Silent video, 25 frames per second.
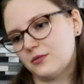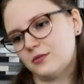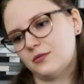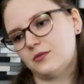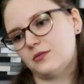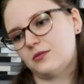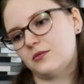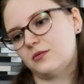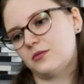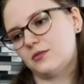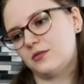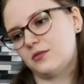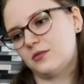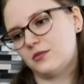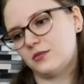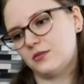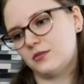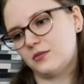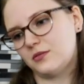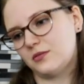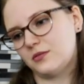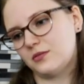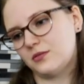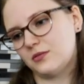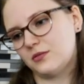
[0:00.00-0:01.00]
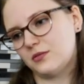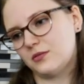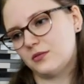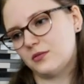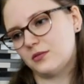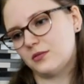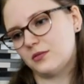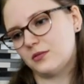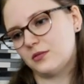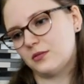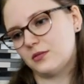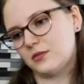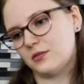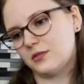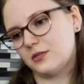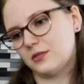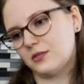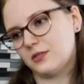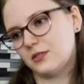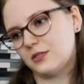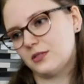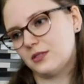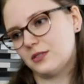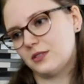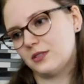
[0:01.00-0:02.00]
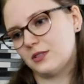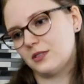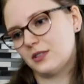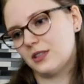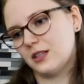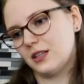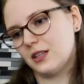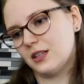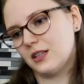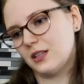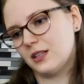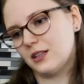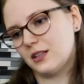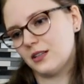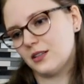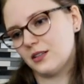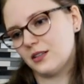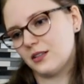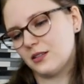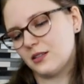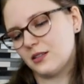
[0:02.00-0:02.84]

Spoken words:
[no speech]